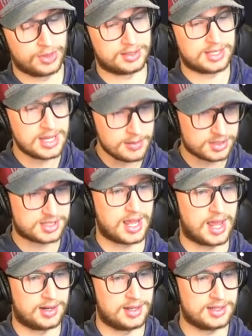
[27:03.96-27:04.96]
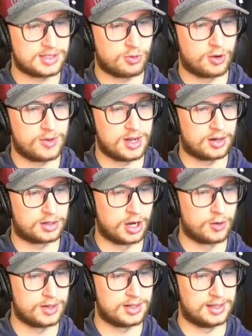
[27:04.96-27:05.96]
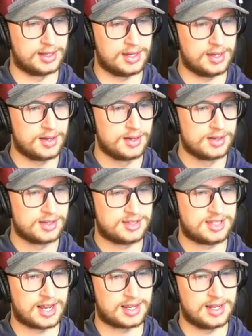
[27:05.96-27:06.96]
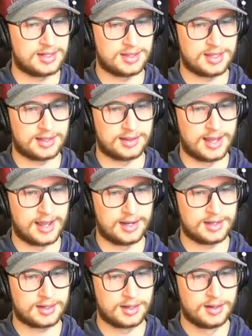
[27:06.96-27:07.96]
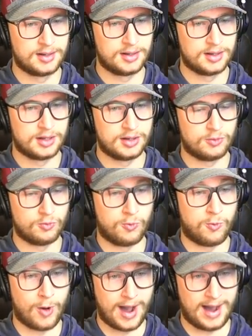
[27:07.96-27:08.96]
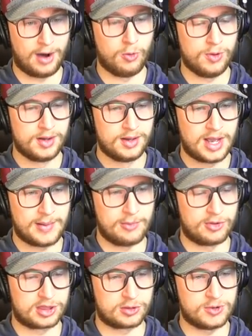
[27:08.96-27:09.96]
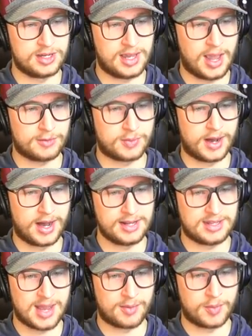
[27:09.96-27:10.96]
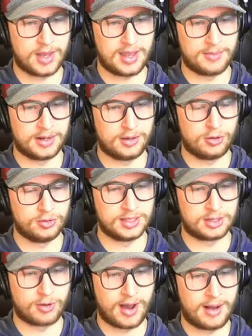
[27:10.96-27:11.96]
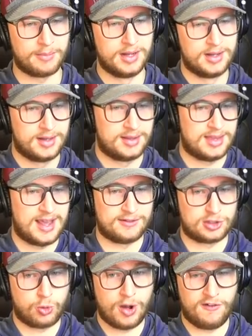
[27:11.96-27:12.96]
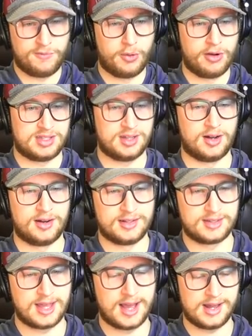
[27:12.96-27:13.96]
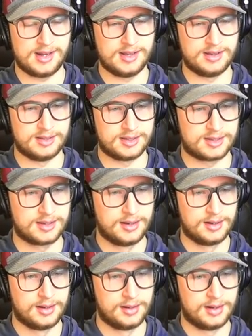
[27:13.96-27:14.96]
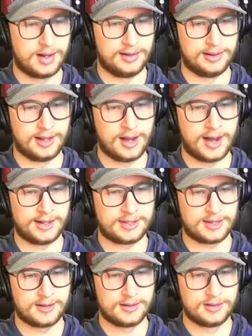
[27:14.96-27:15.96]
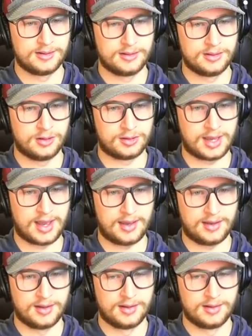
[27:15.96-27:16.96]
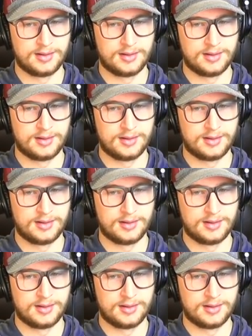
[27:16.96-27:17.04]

the team standings, where we are currently second in the Atlantic. Wow. I mean, we're 3 games behind Tampa Bay, but holy crap. They have 12 points on us. That is a lot. Okay.